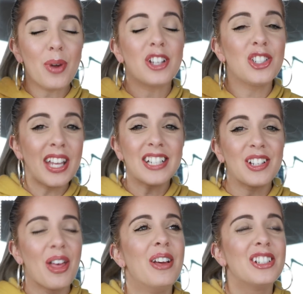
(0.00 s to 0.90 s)
she's
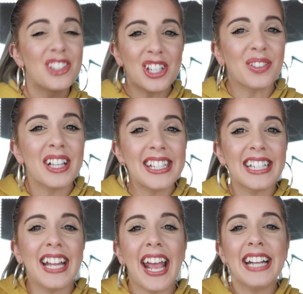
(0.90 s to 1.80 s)
eight, she's
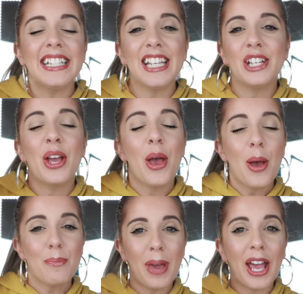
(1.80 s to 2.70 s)
releasing an 18
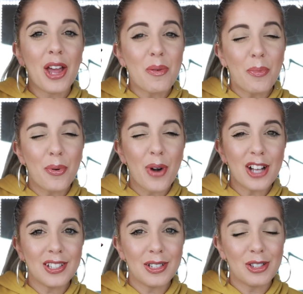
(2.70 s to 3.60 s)
pan
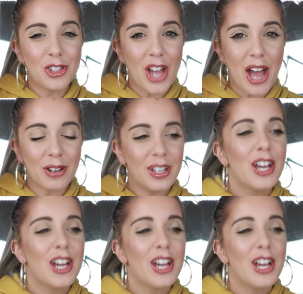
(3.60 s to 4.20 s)
pressed shad.